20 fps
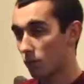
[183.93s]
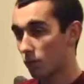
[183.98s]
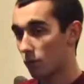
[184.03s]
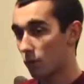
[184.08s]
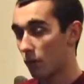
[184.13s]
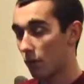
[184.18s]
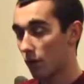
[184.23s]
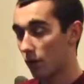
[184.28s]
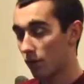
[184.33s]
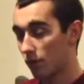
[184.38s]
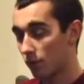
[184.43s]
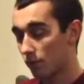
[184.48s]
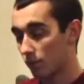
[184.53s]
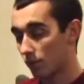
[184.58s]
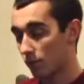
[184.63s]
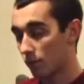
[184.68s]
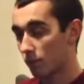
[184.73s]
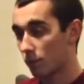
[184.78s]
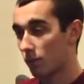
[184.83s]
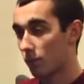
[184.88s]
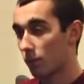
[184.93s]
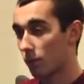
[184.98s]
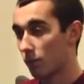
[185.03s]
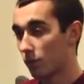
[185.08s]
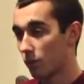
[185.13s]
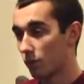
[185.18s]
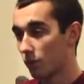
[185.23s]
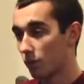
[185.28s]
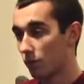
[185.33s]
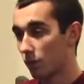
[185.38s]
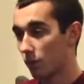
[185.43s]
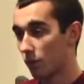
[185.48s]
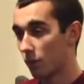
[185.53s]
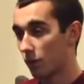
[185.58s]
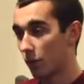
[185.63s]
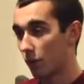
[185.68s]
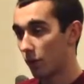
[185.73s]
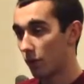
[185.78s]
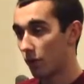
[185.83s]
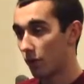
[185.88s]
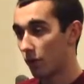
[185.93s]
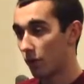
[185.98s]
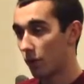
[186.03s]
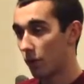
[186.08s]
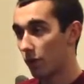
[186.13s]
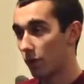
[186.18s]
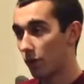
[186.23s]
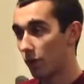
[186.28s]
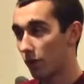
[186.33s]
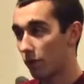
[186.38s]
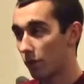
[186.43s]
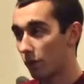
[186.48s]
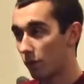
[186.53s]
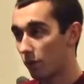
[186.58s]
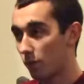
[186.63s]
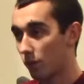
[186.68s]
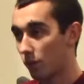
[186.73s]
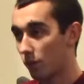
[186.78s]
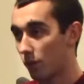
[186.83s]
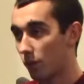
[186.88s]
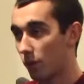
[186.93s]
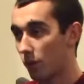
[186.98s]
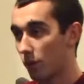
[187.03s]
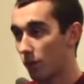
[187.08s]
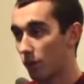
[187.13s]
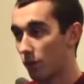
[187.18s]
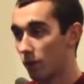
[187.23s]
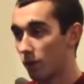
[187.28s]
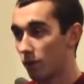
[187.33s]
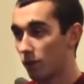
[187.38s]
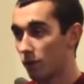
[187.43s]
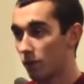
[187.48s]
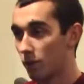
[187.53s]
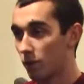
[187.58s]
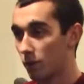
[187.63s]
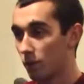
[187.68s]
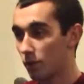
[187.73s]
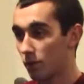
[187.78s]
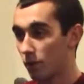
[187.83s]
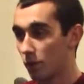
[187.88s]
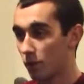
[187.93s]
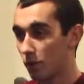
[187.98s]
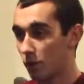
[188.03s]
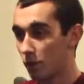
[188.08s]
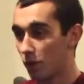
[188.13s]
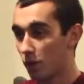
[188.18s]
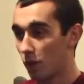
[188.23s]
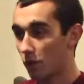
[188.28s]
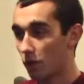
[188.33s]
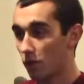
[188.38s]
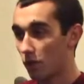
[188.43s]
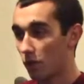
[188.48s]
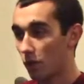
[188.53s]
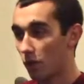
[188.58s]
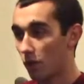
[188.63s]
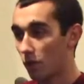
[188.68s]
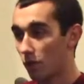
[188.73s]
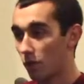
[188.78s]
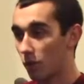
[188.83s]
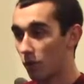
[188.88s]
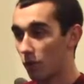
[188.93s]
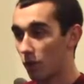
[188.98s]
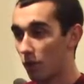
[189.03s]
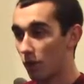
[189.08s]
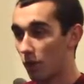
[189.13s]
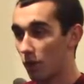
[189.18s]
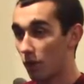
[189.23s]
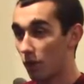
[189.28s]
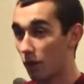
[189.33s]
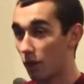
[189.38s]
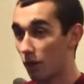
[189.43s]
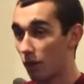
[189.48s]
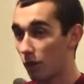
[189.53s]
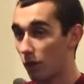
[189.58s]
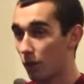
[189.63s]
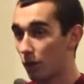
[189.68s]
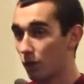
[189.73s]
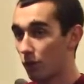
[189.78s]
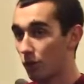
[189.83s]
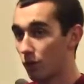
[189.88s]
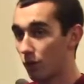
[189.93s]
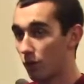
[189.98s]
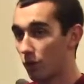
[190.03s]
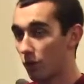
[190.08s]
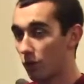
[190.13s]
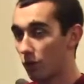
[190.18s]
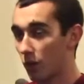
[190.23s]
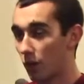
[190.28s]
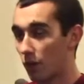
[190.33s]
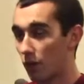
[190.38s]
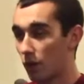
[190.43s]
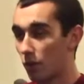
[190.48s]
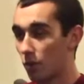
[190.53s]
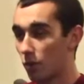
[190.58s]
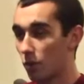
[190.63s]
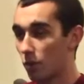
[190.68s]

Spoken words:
Yeah. There were definitely a lot of people who lost sight of what they had originally signed up